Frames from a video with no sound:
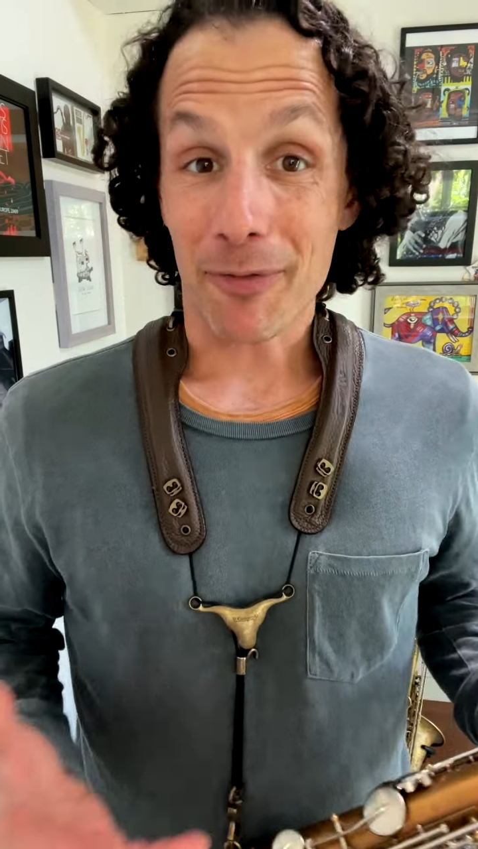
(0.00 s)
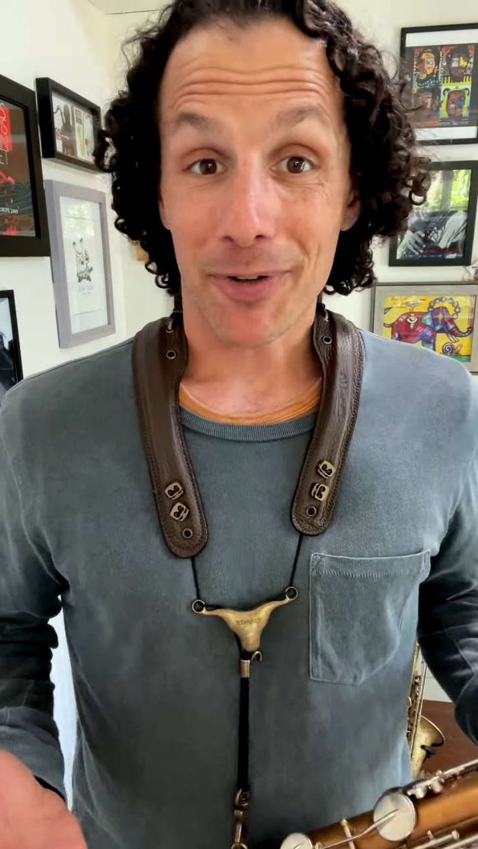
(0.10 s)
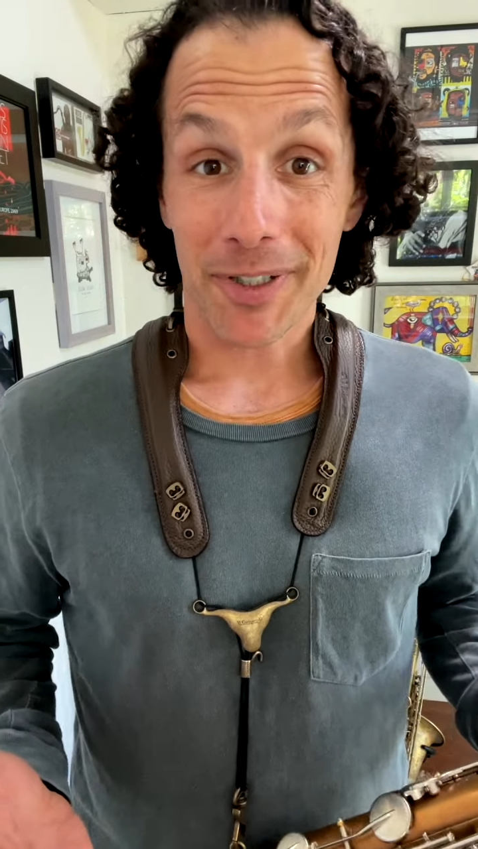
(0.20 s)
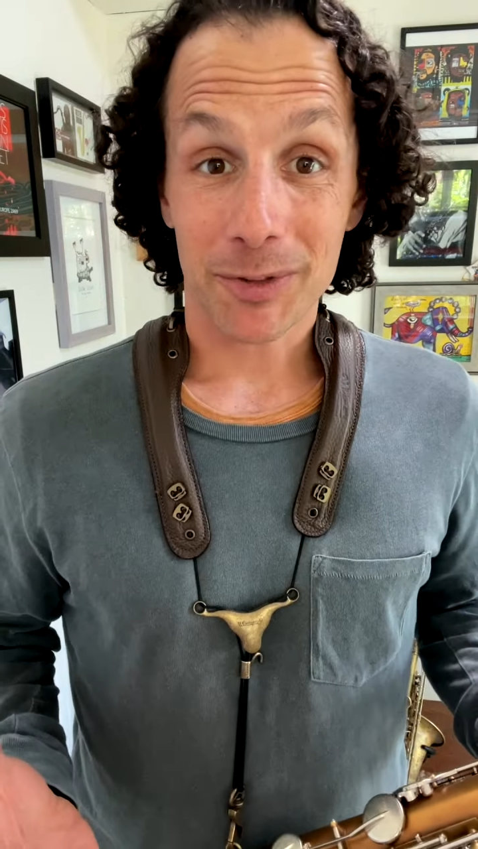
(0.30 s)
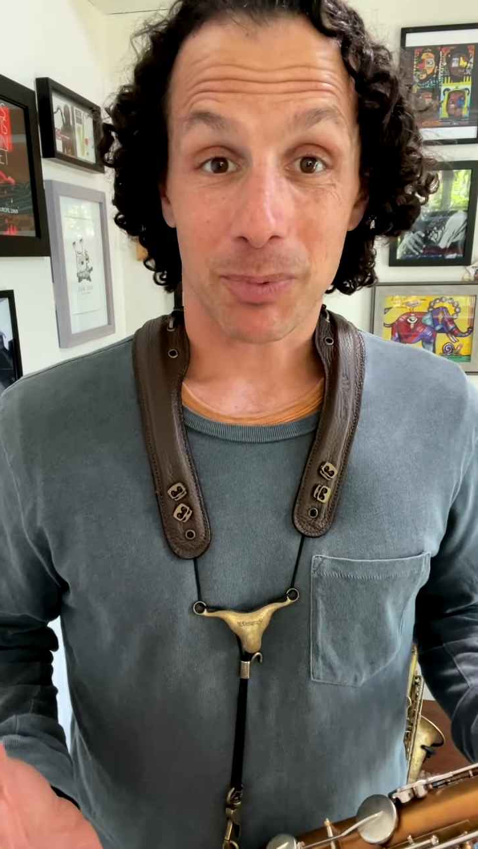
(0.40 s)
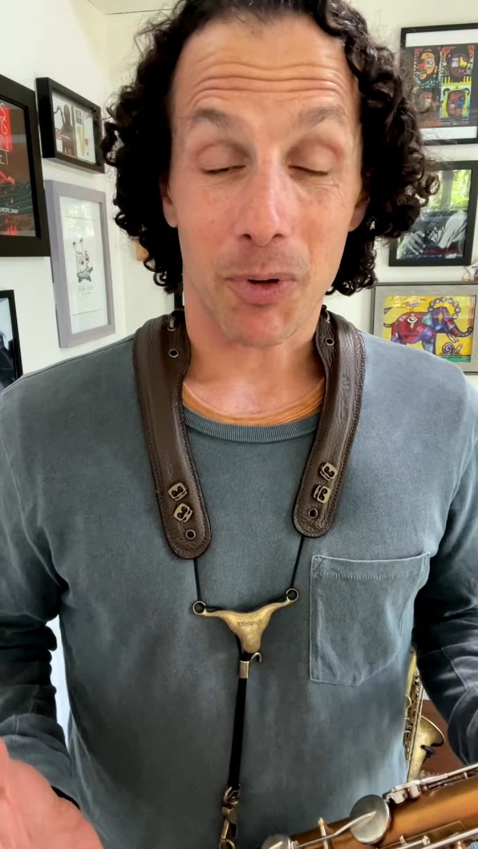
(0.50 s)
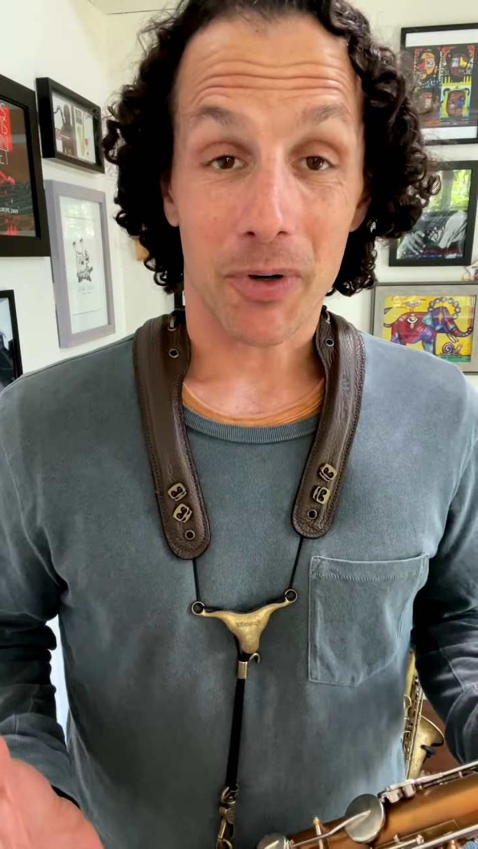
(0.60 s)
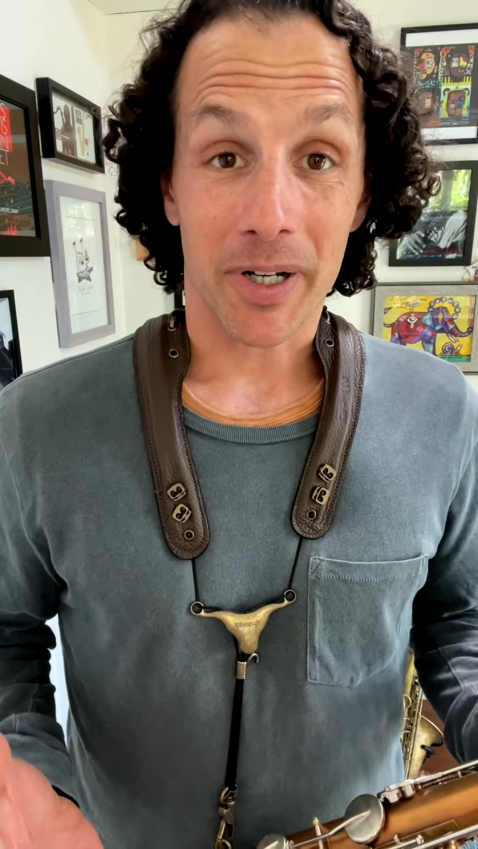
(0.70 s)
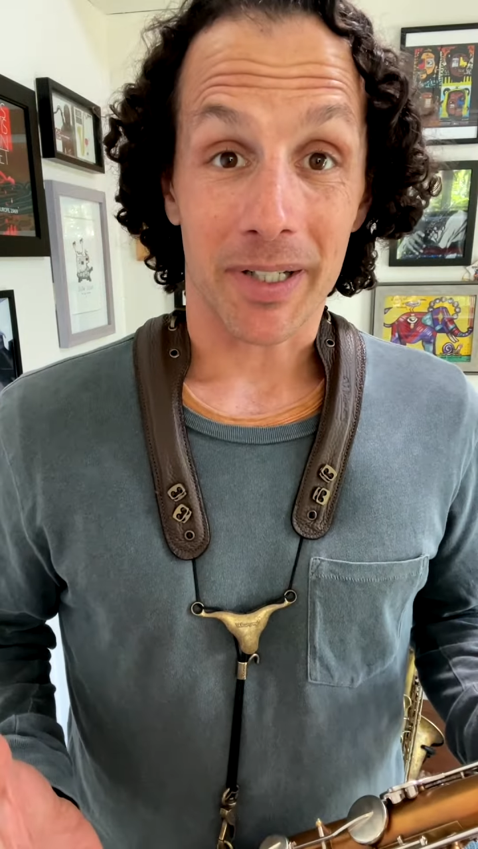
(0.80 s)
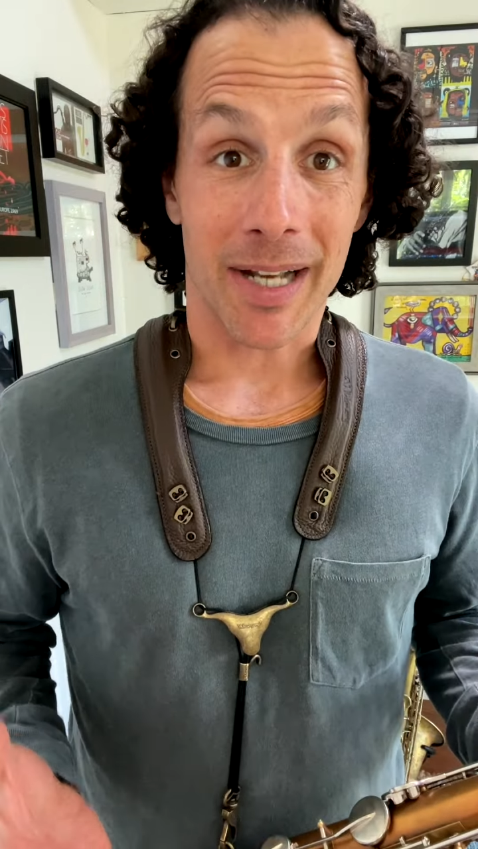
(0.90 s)
fun
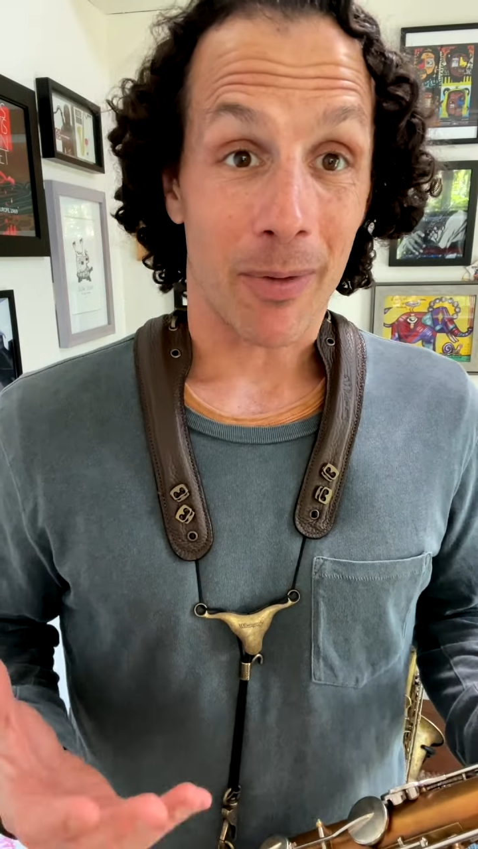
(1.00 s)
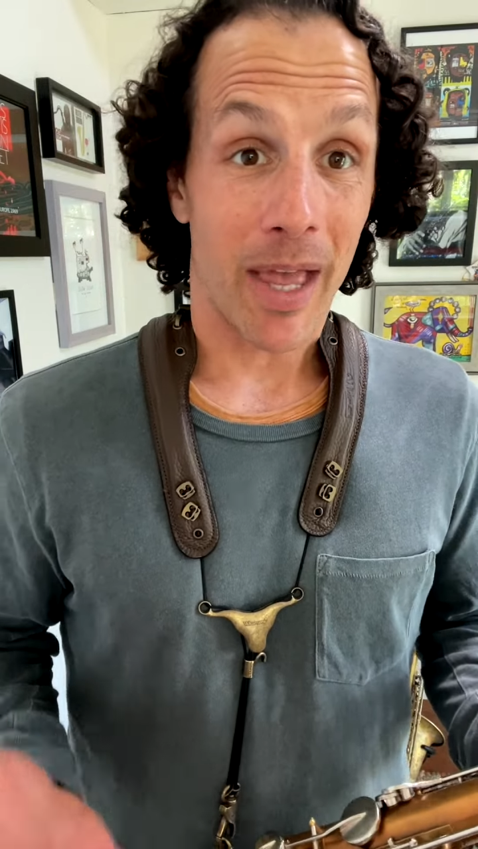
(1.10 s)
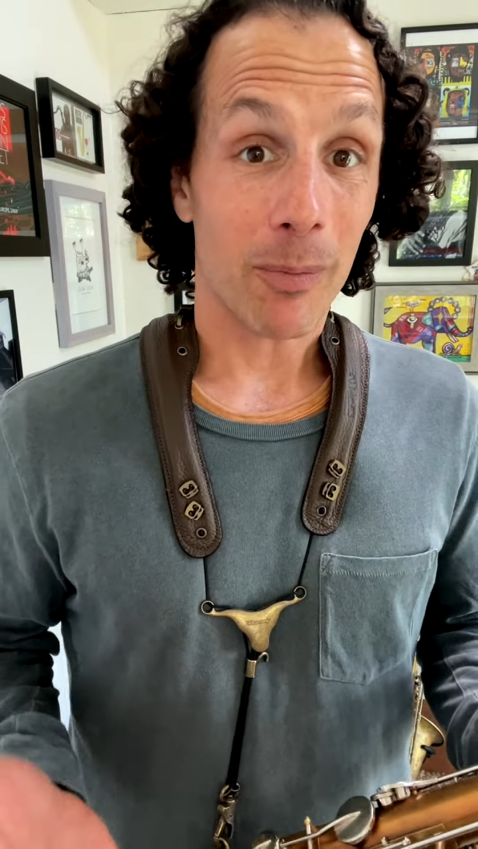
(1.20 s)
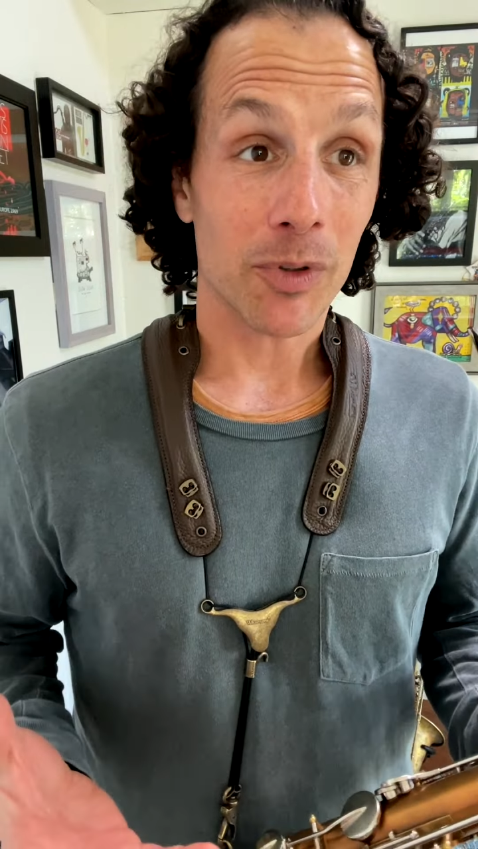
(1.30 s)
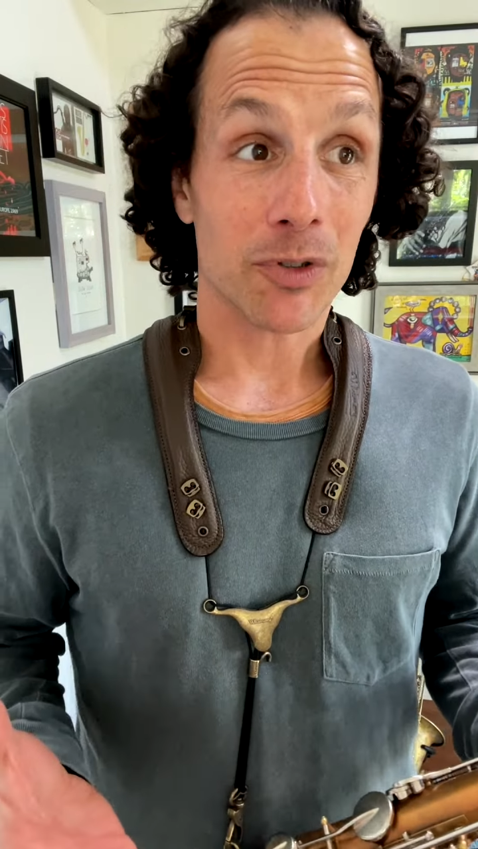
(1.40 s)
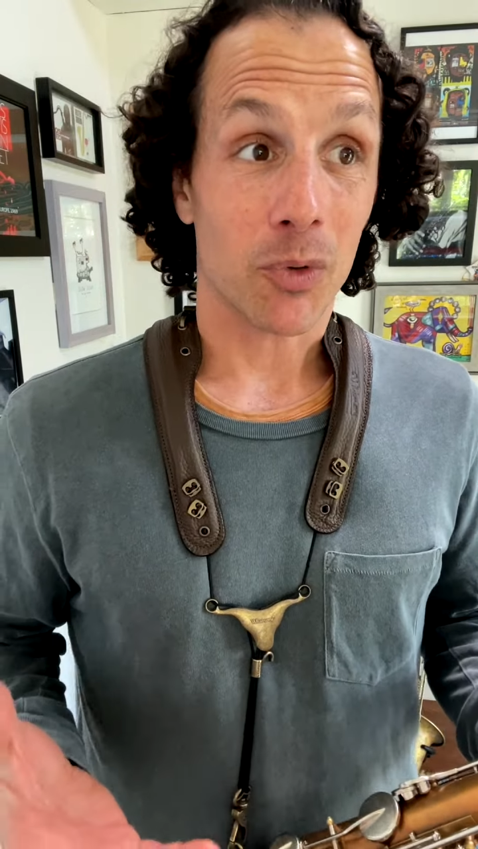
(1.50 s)
exploring. Now that was